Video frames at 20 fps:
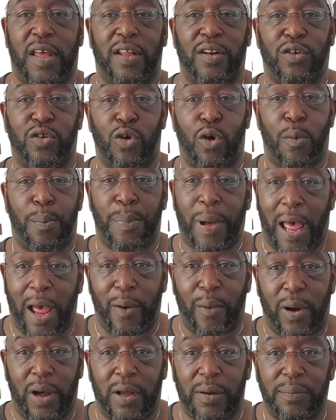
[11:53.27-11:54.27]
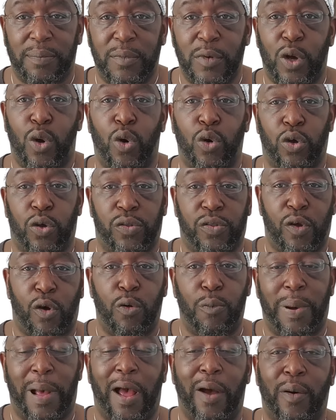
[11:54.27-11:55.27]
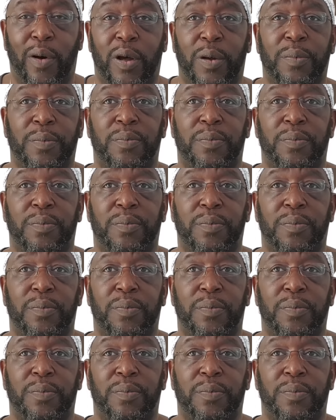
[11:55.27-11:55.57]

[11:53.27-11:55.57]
your power or your soul power.